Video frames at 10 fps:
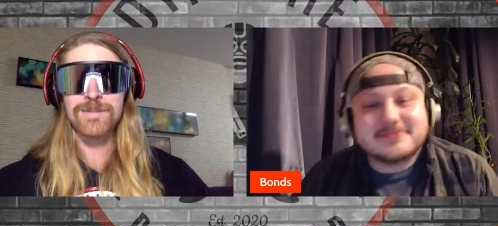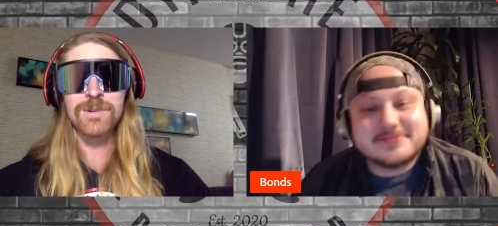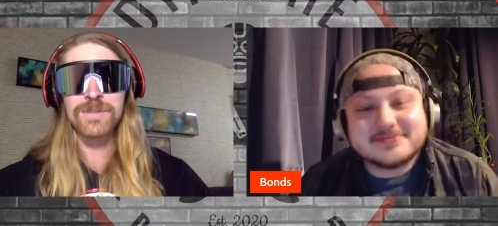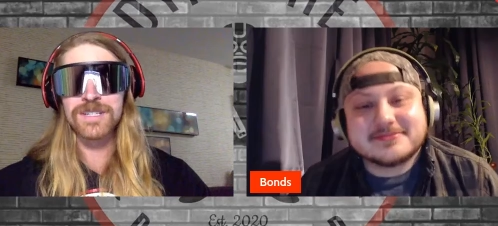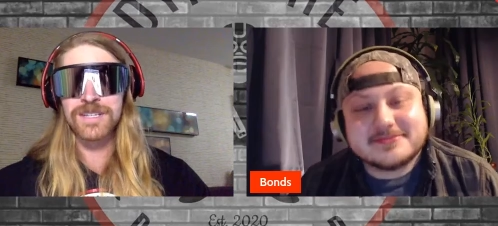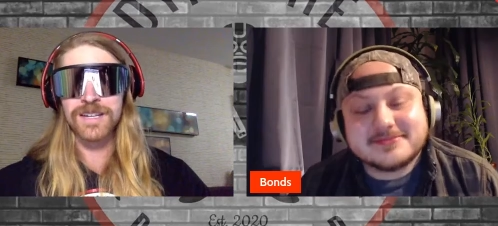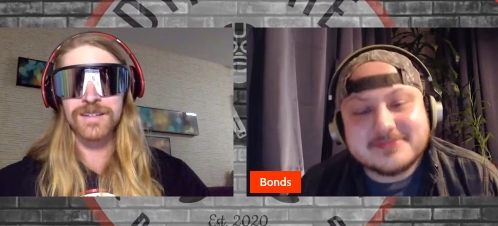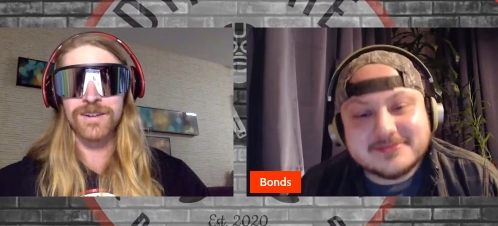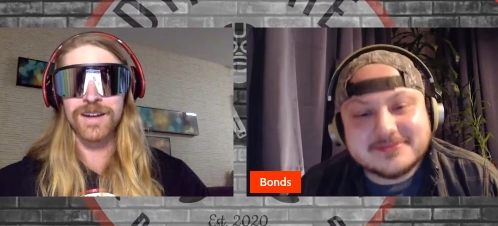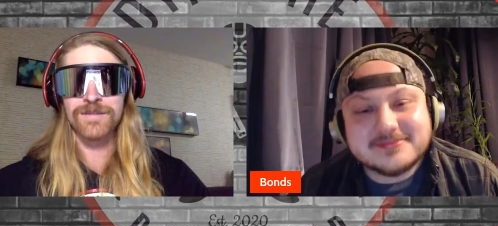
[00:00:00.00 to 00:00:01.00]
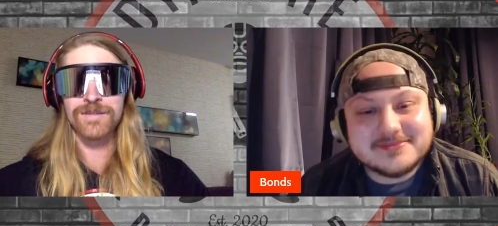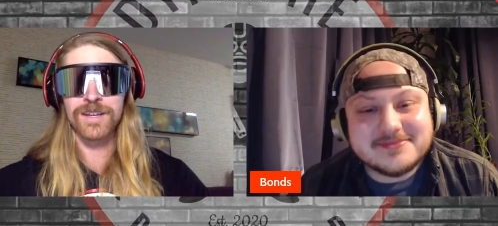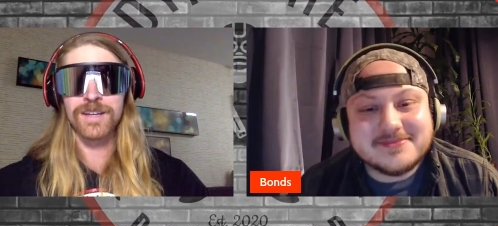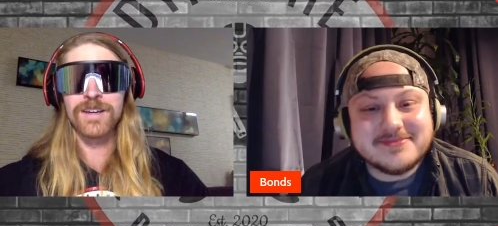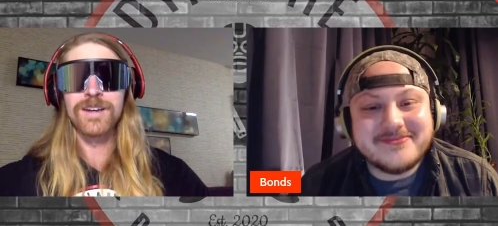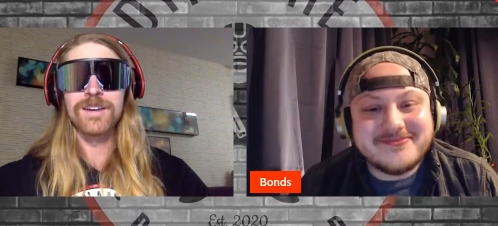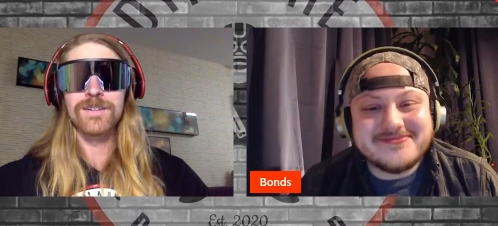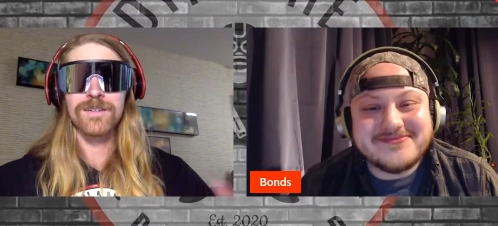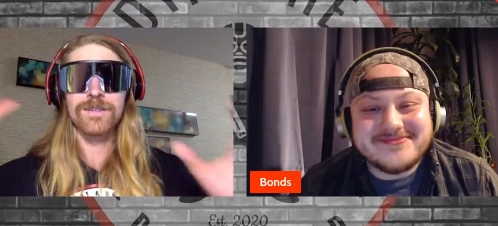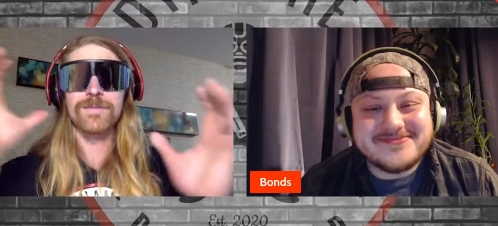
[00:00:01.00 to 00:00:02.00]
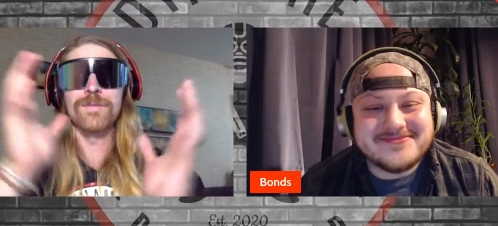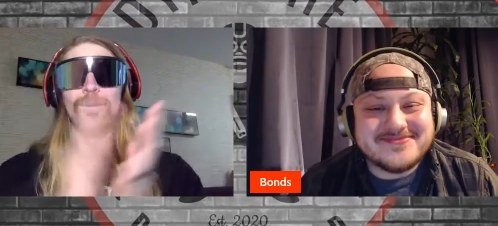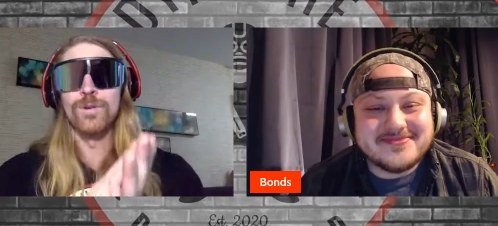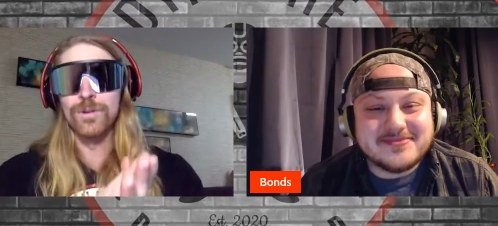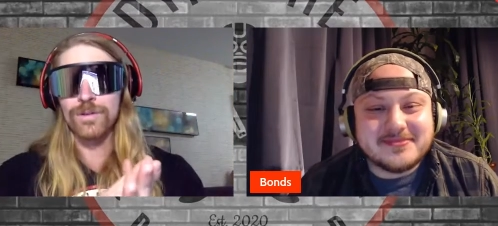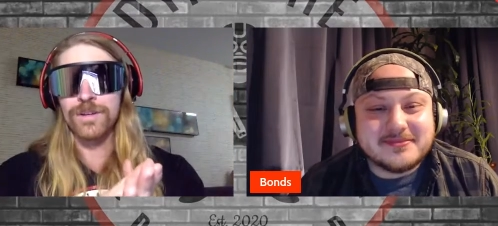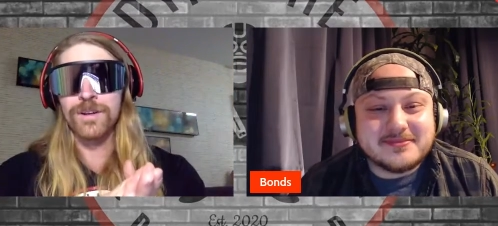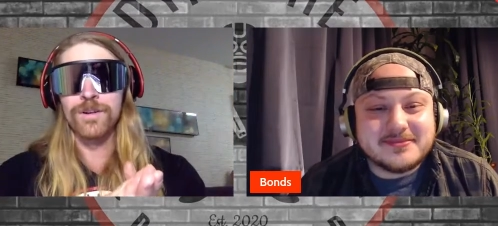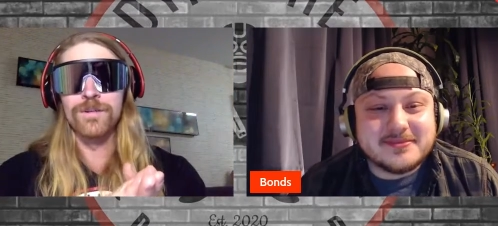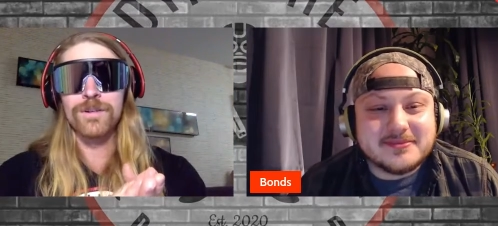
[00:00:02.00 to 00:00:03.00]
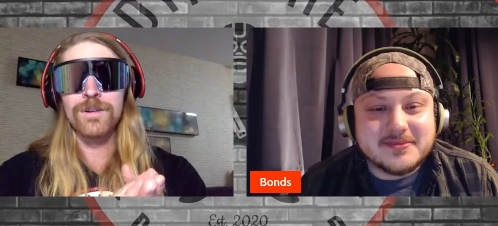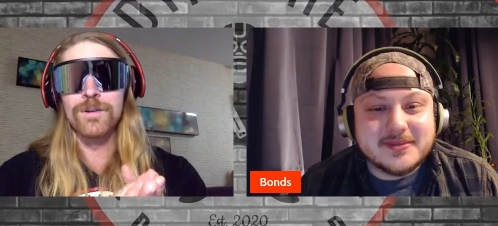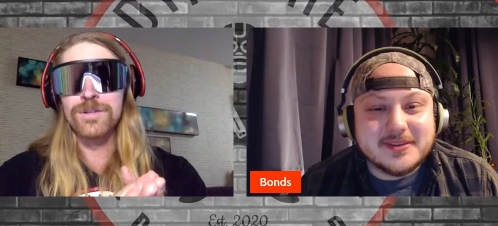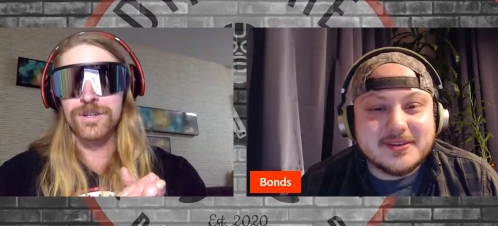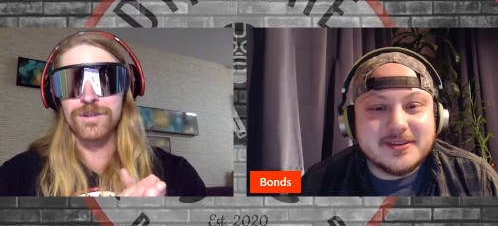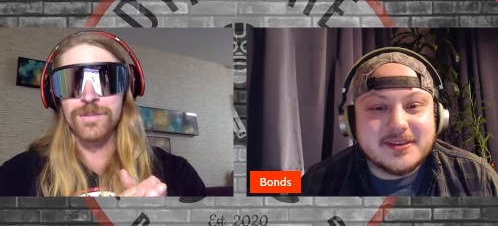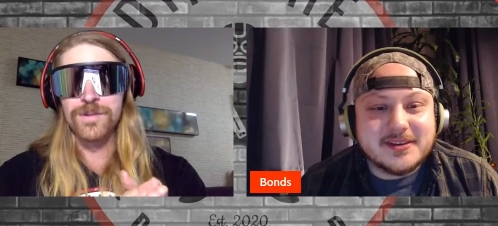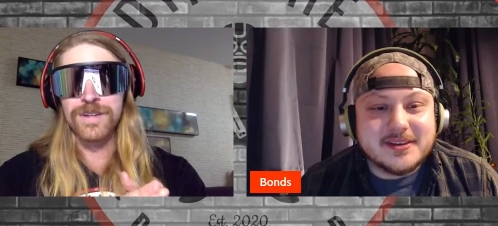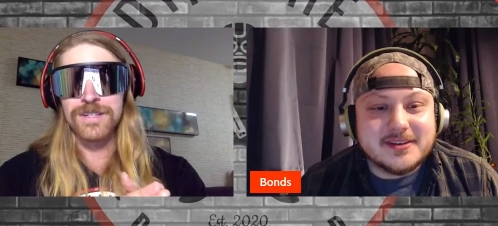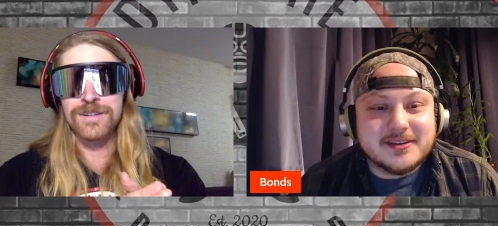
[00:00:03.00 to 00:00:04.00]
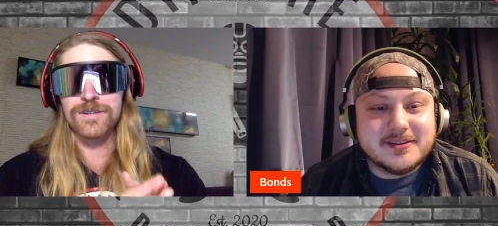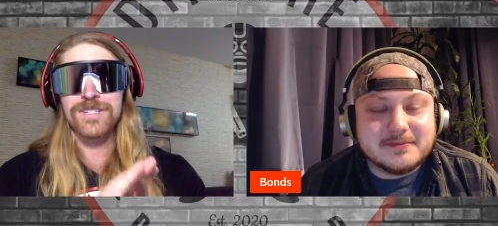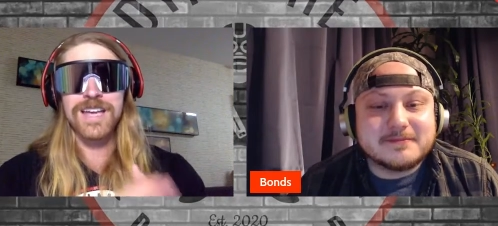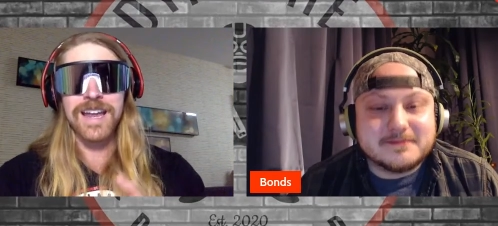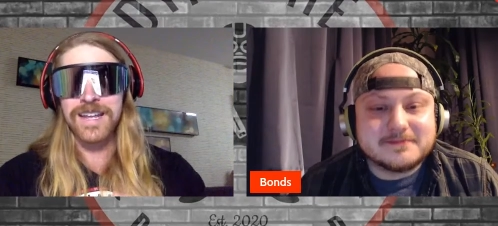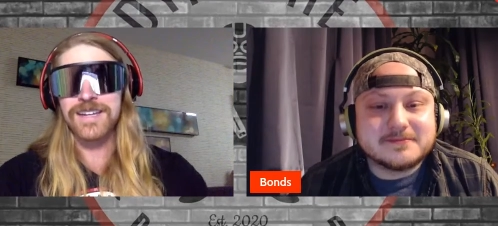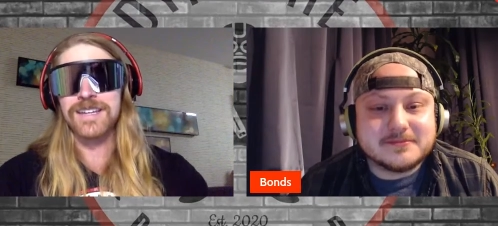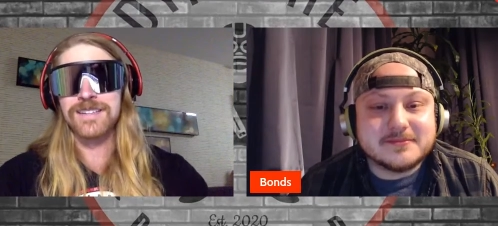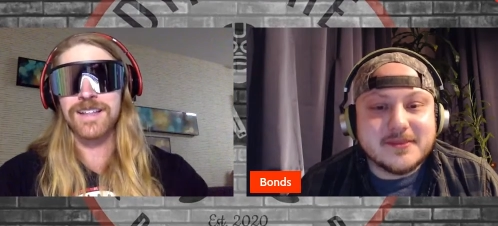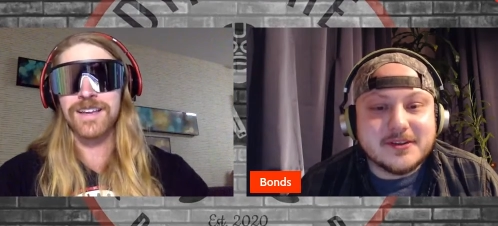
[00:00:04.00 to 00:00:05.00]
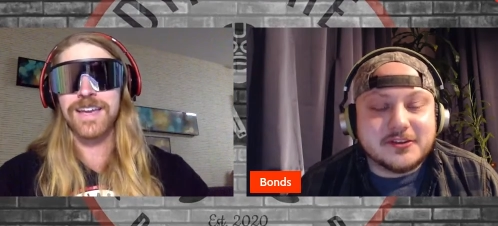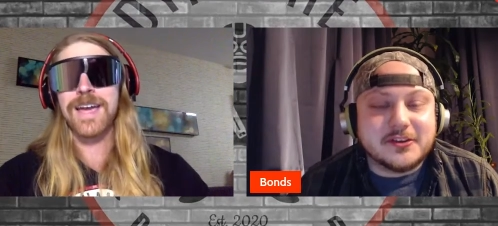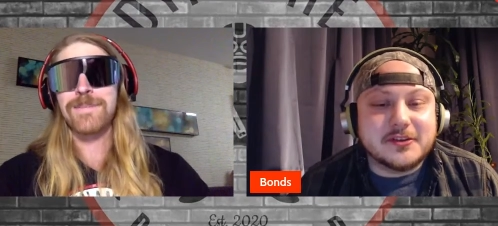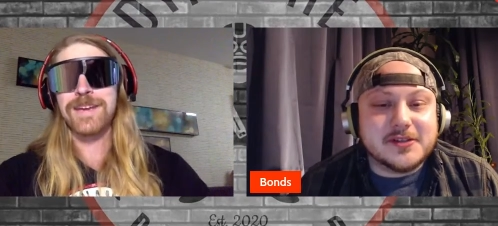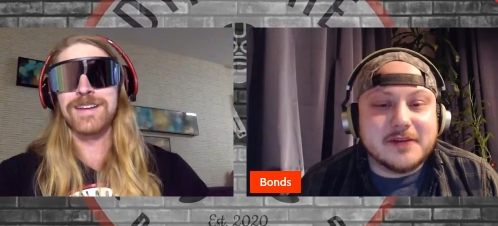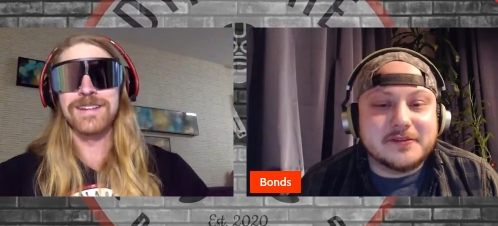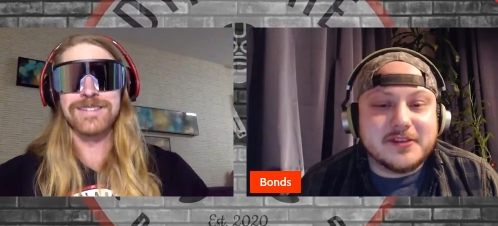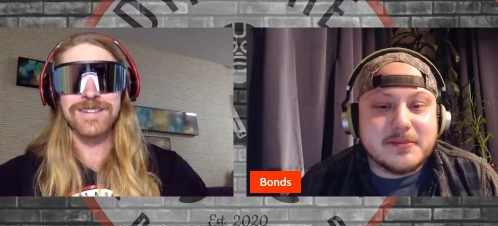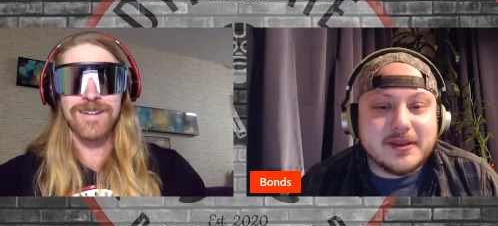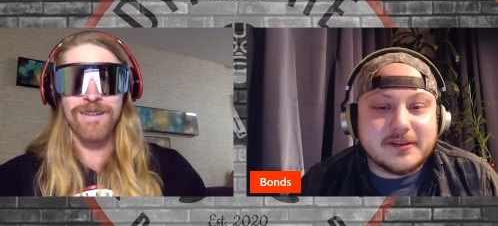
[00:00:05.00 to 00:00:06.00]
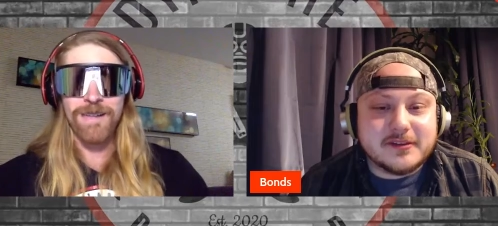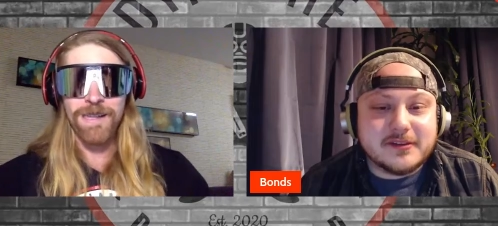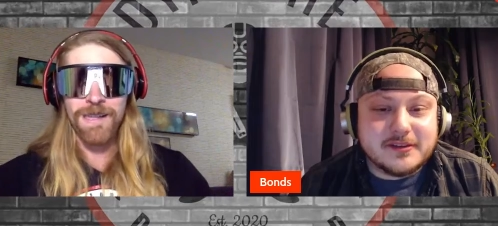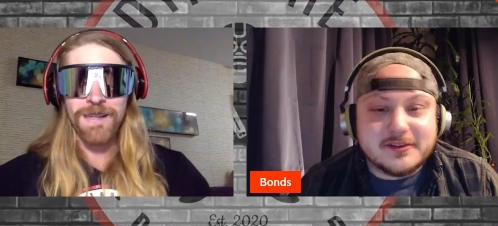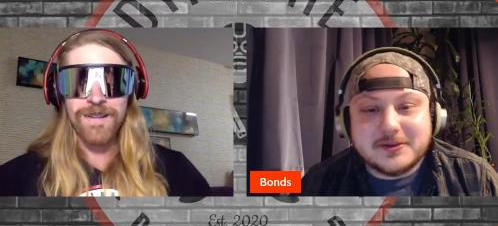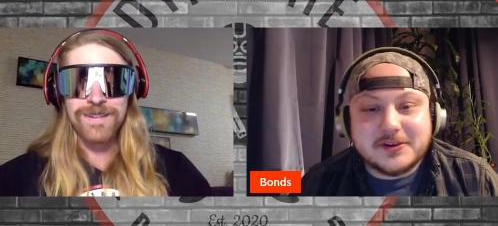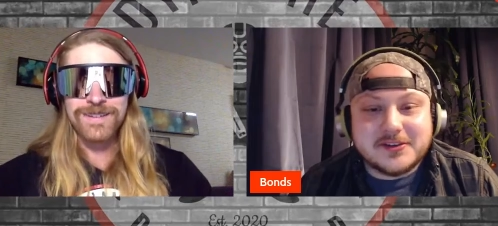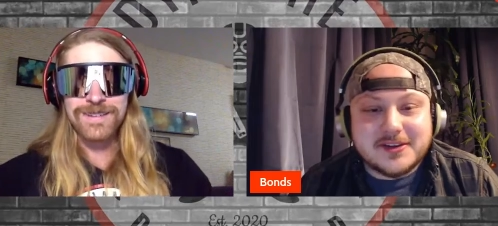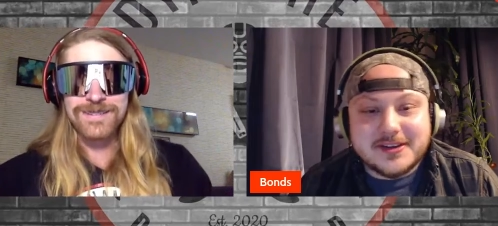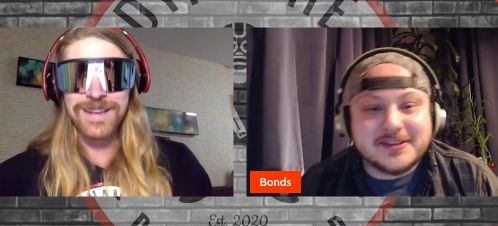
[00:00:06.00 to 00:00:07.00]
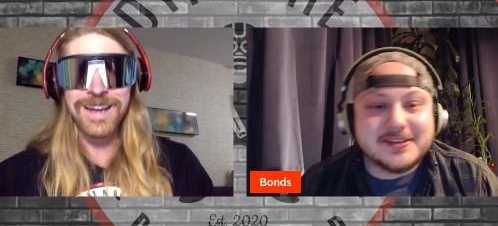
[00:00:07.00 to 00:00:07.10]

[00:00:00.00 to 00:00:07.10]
Speaker 1: movies that don't have like full you know closure movies or sad endings i like so you love endings. the
Speaker 2: mist is what you're saying